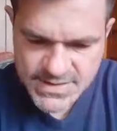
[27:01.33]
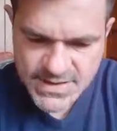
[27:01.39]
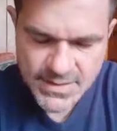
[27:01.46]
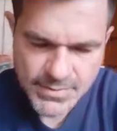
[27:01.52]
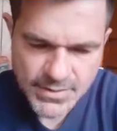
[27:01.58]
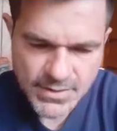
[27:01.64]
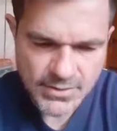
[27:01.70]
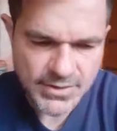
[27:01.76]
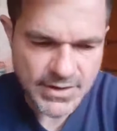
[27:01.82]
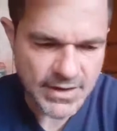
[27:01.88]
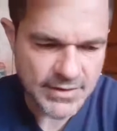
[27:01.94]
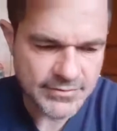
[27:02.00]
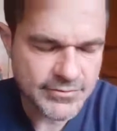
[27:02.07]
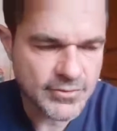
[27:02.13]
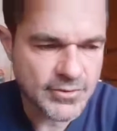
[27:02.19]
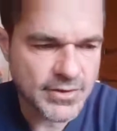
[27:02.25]
keep a
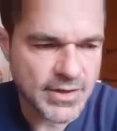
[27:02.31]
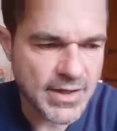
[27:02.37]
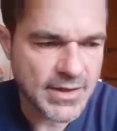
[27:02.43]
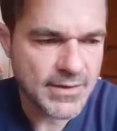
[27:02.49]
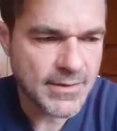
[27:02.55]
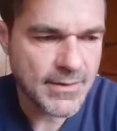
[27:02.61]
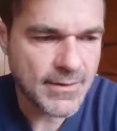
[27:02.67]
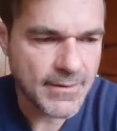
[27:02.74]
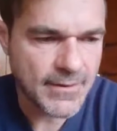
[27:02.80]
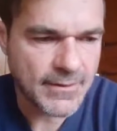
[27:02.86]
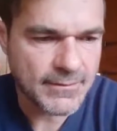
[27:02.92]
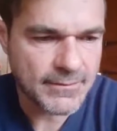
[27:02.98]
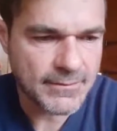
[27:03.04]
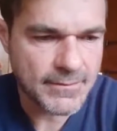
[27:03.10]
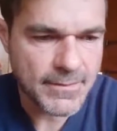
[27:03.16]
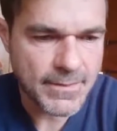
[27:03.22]
lookout for that.
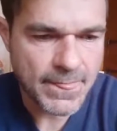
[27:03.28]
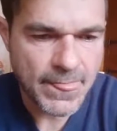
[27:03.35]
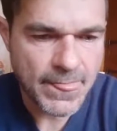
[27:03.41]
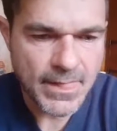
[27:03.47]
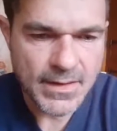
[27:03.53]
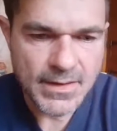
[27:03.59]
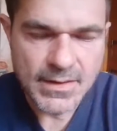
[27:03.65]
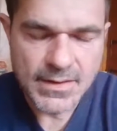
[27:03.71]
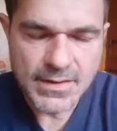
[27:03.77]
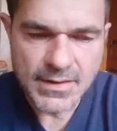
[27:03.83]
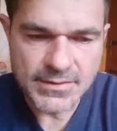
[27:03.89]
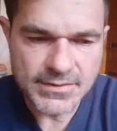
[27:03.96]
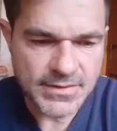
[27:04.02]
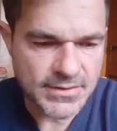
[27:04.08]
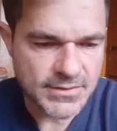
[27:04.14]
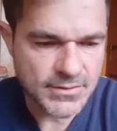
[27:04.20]
I
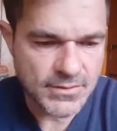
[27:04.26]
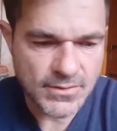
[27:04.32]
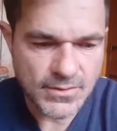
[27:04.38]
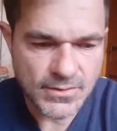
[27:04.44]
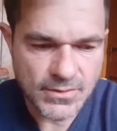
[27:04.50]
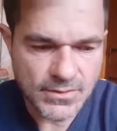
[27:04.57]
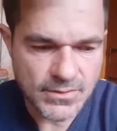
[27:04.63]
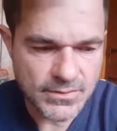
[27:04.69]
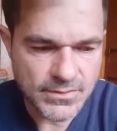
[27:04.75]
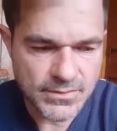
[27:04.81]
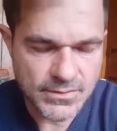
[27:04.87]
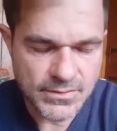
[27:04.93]
think your